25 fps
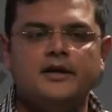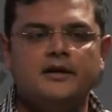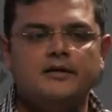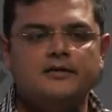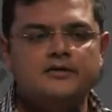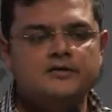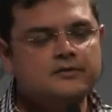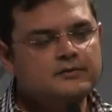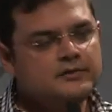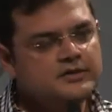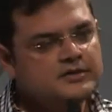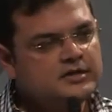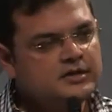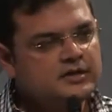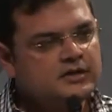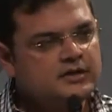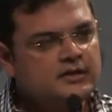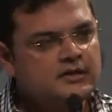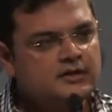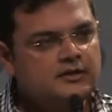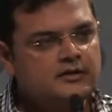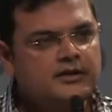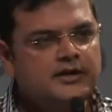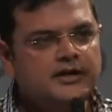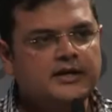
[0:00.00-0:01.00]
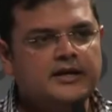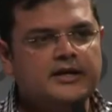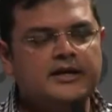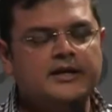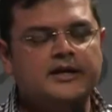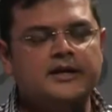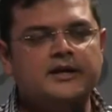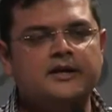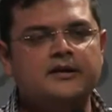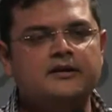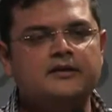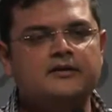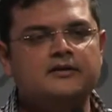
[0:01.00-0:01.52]
So we started looking
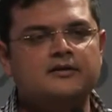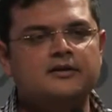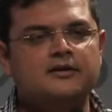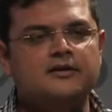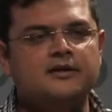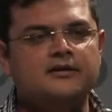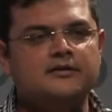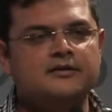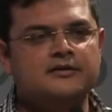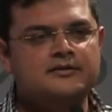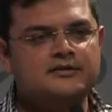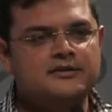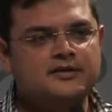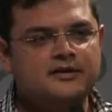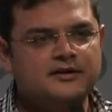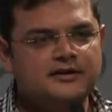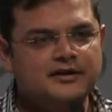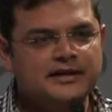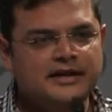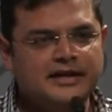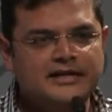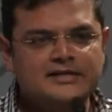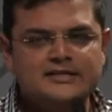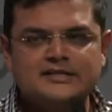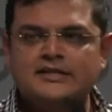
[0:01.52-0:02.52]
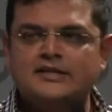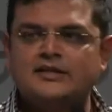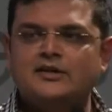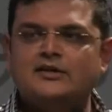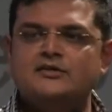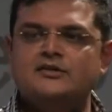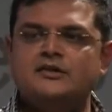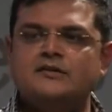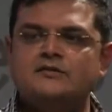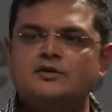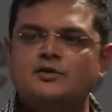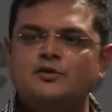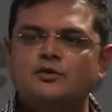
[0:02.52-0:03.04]
at and started asking
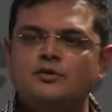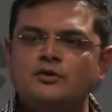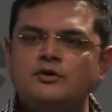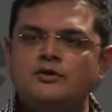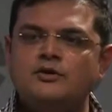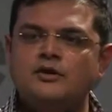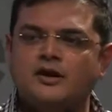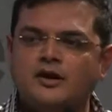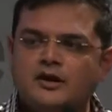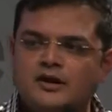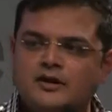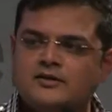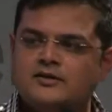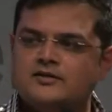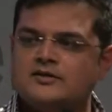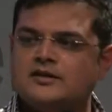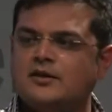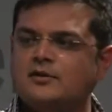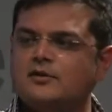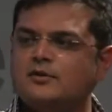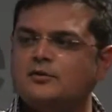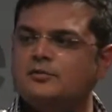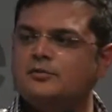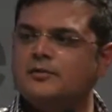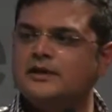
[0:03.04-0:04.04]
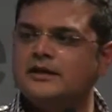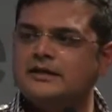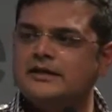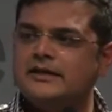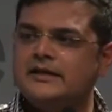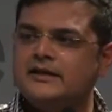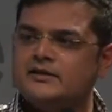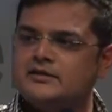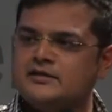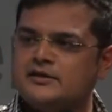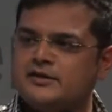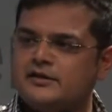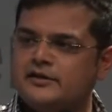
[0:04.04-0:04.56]
ourselves, who taught us how to build
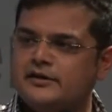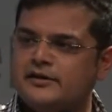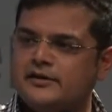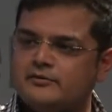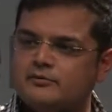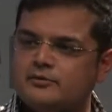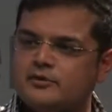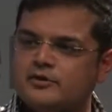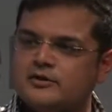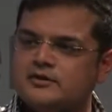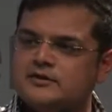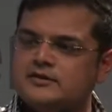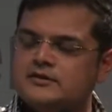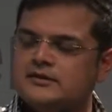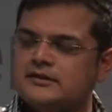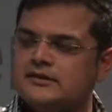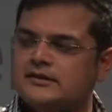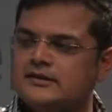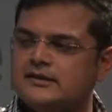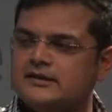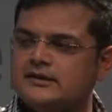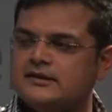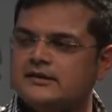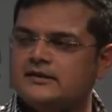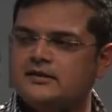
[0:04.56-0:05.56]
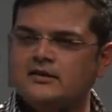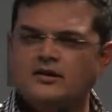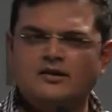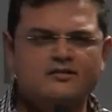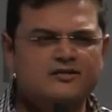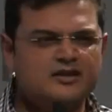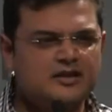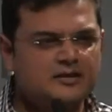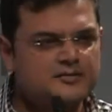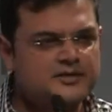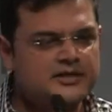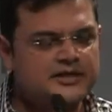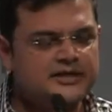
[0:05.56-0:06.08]
data center networks? A lot of
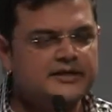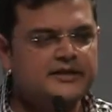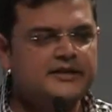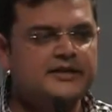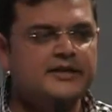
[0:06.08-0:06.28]
times I get